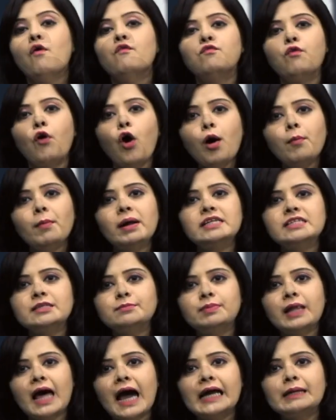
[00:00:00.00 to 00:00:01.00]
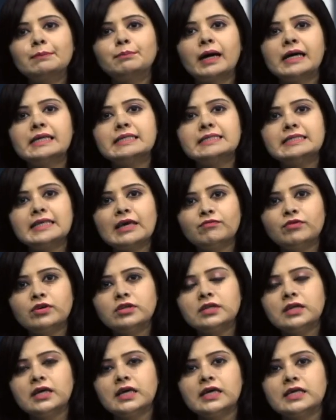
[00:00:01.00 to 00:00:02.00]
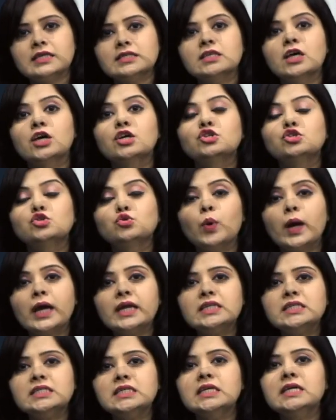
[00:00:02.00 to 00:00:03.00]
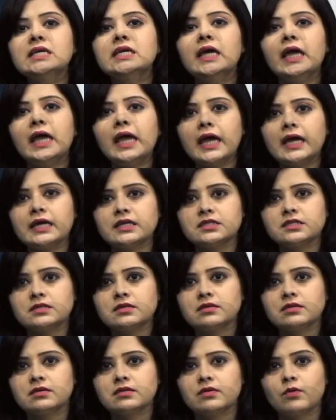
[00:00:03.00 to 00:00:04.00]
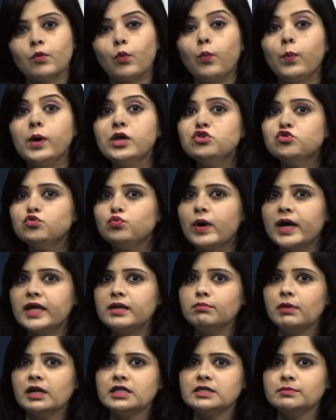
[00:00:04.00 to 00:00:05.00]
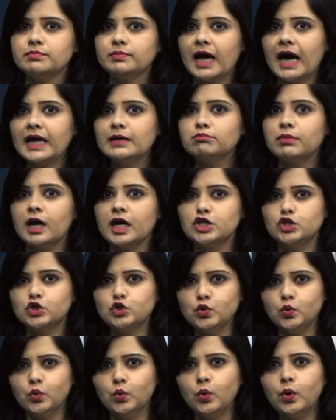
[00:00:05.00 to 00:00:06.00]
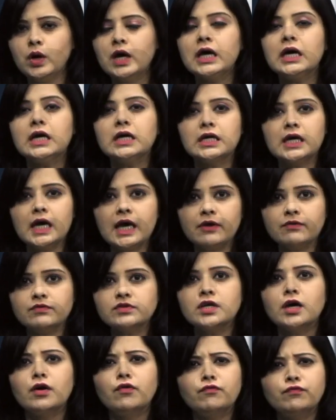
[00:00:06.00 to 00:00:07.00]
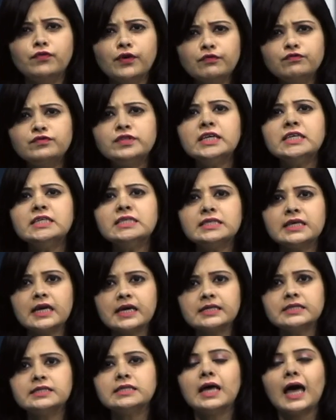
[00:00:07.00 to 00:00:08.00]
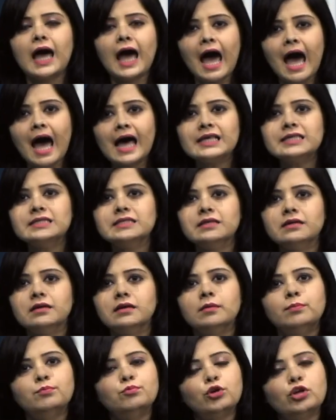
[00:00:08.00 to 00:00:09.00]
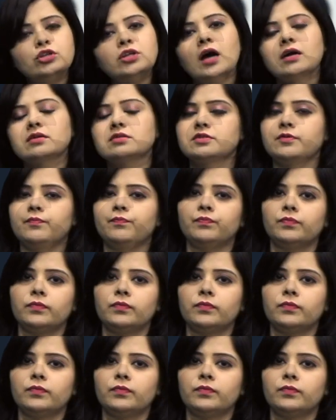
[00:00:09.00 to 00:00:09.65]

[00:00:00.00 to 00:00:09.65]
4 multiplied by 7 is 28, which when multiplied by 2 gives 56 as the product.